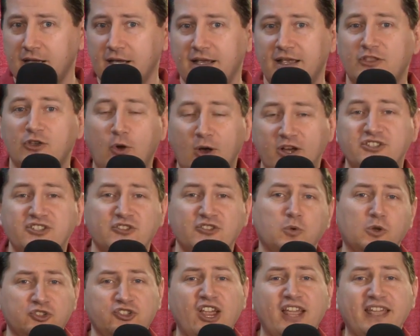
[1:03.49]
The question
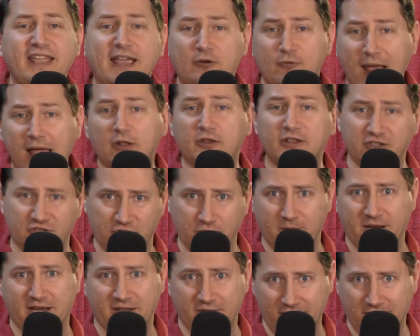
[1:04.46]
J.K. Rowling do
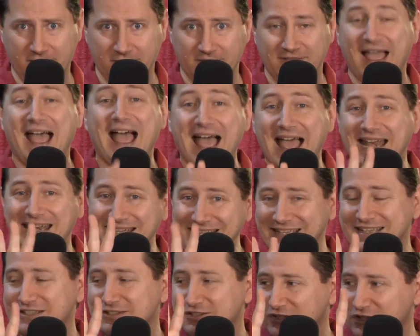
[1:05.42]
anything? That
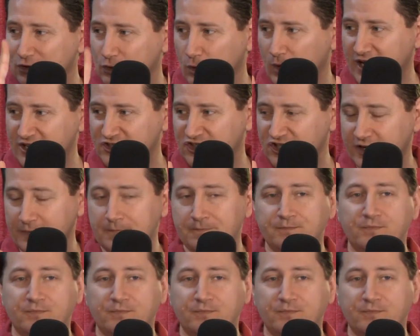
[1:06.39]
is the question.